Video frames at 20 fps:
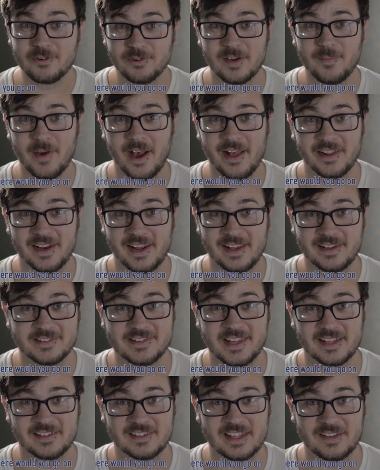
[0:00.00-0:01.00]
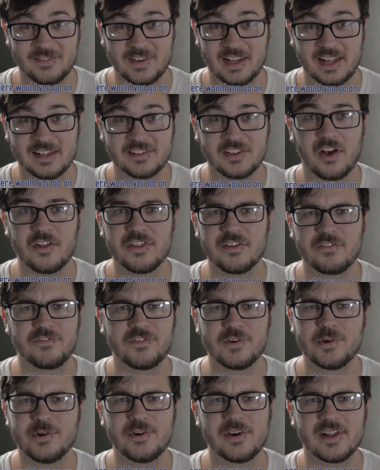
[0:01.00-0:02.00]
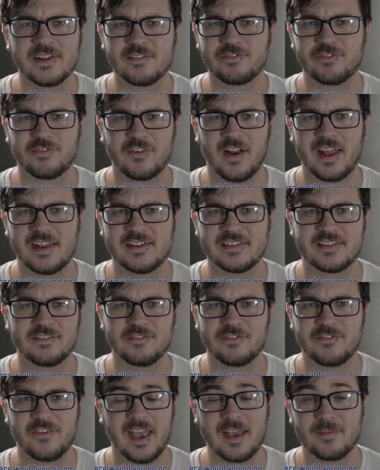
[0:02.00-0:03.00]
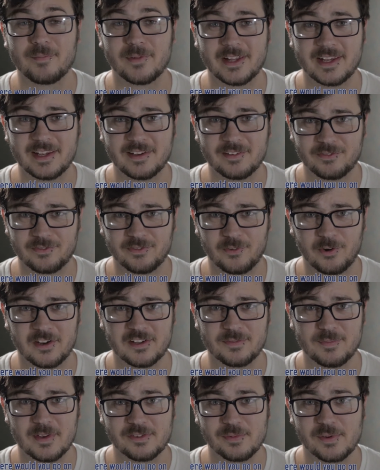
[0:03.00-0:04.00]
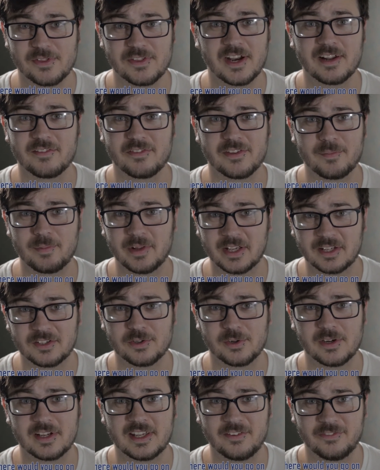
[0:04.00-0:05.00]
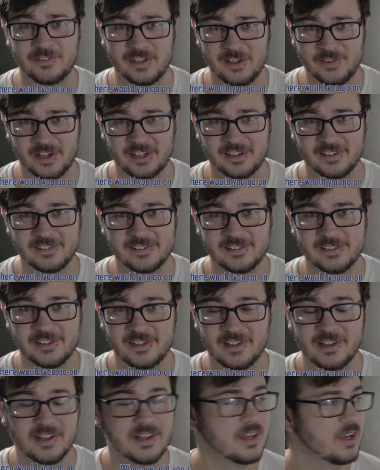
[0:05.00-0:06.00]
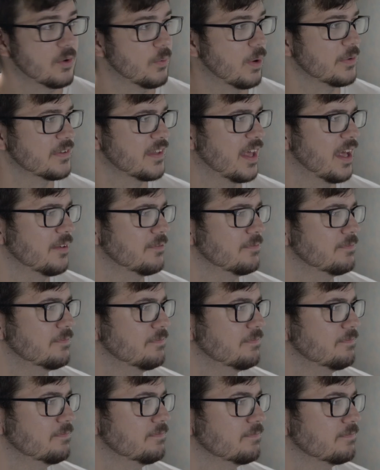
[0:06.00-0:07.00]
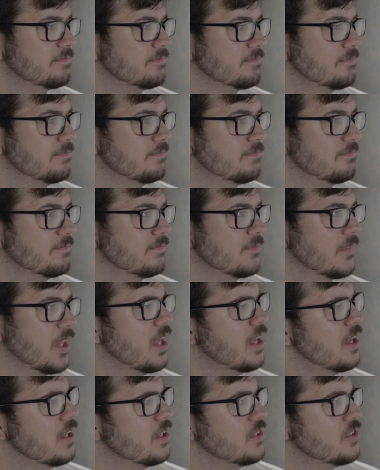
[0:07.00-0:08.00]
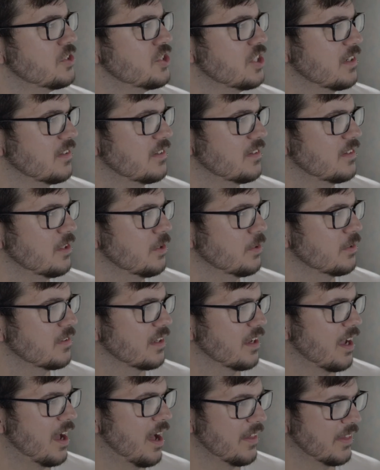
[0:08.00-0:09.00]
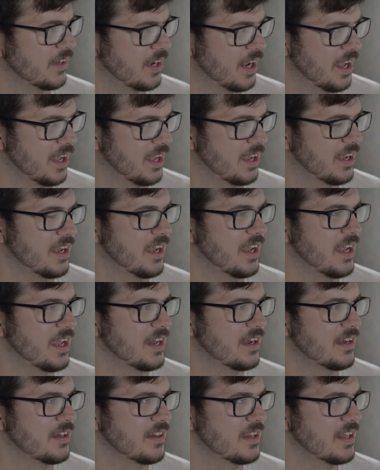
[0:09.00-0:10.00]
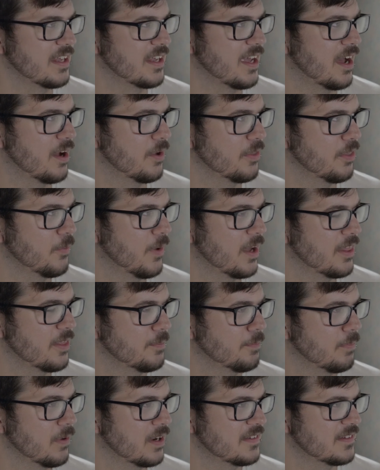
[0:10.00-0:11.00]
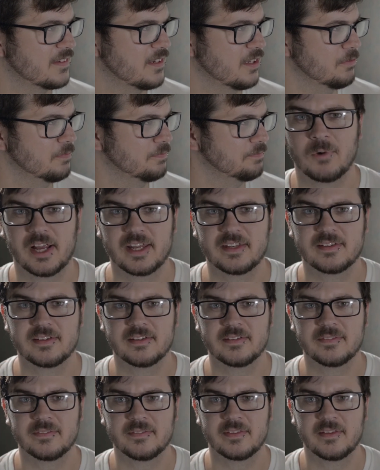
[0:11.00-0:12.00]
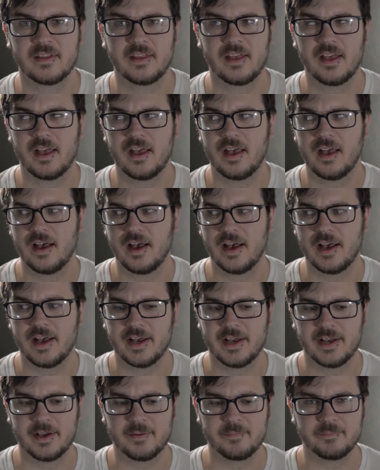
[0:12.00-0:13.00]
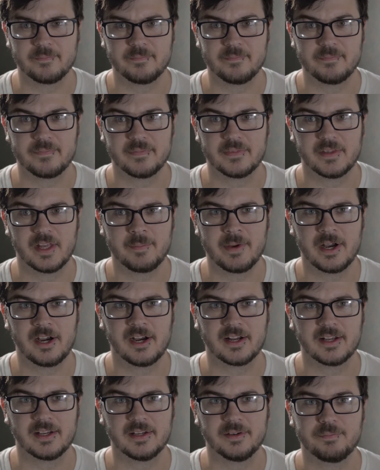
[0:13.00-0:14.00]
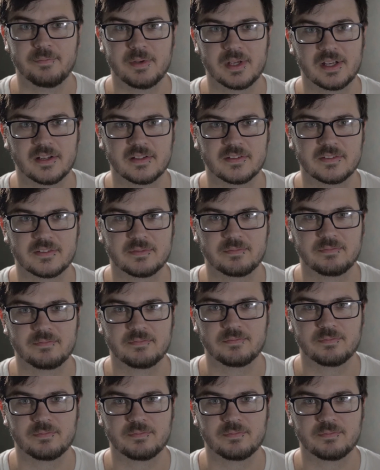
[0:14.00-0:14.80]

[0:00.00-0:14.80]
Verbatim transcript: dream holiday is Thanksgiving. It's all the food and friends and family of Christmas with none of the obligatory gift giving. What was that? She's using holiday in the uh, the way the Brits do. Right. Um, America, because